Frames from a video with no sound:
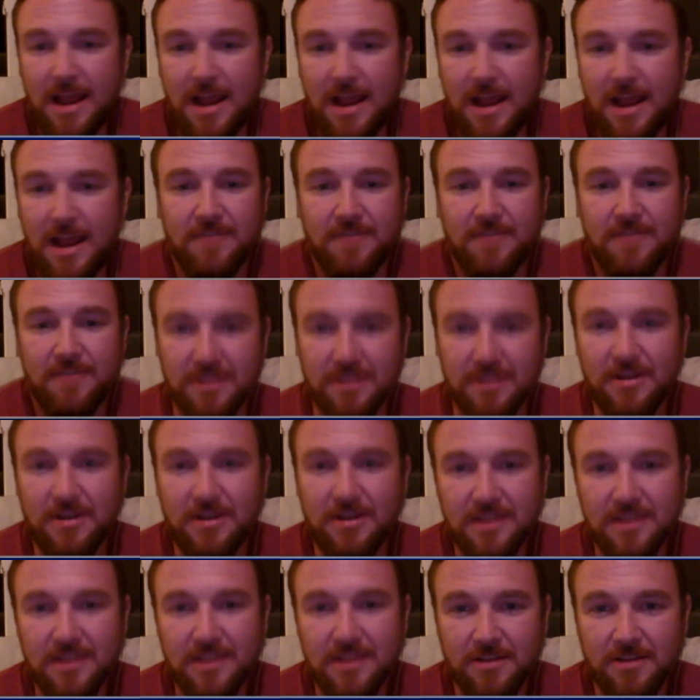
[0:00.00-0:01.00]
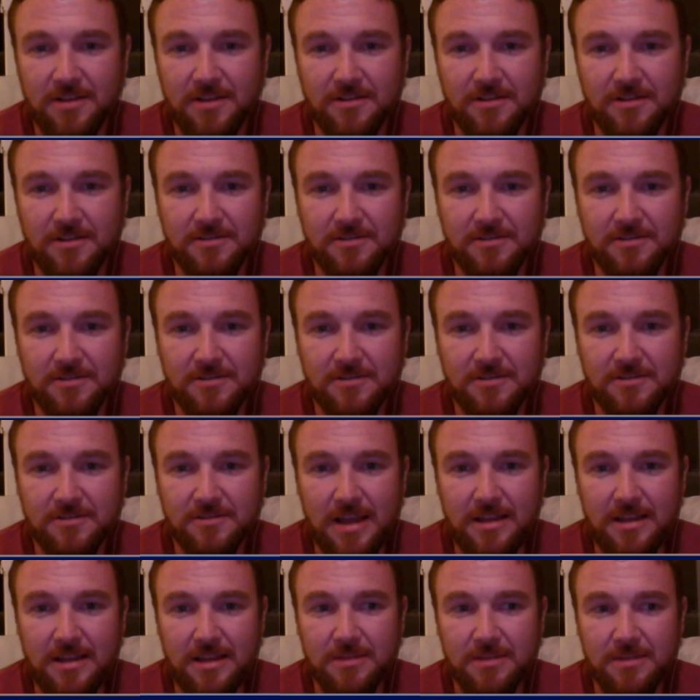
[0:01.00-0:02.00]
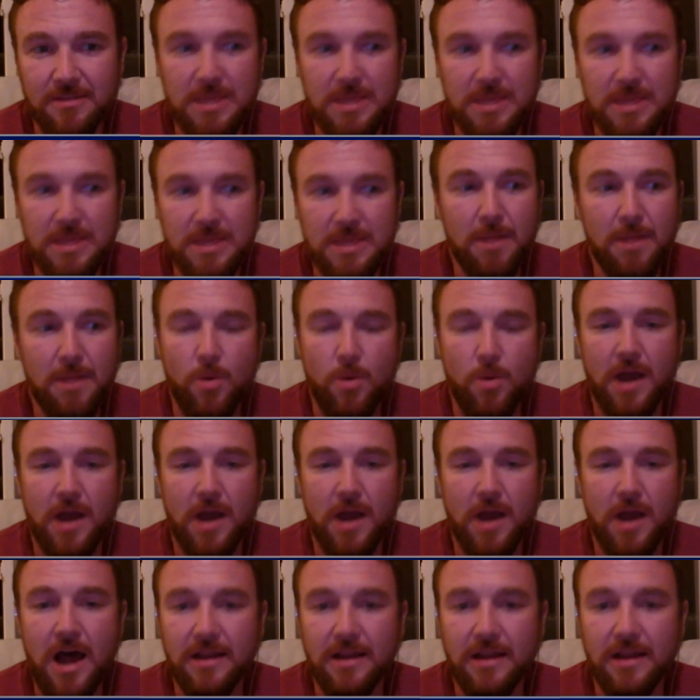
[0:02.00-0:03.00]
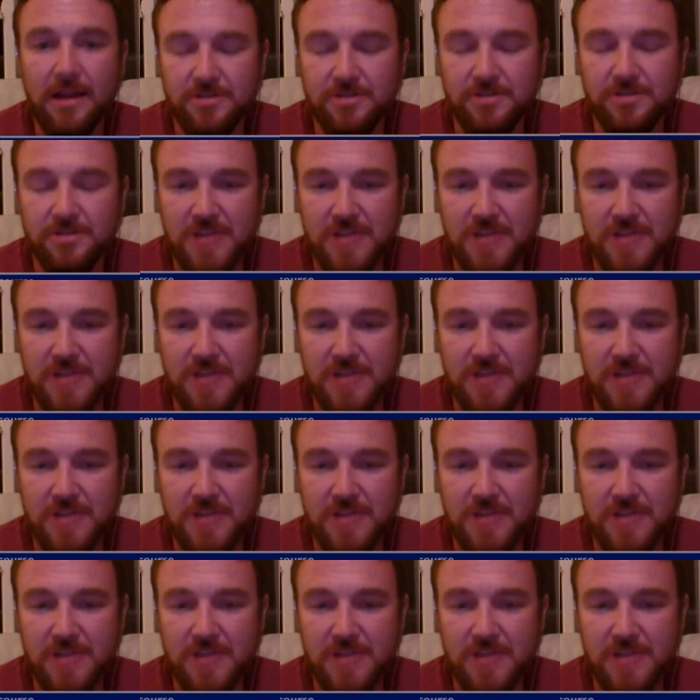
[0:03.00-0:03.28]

I can't even think of anything other that he might want to hide.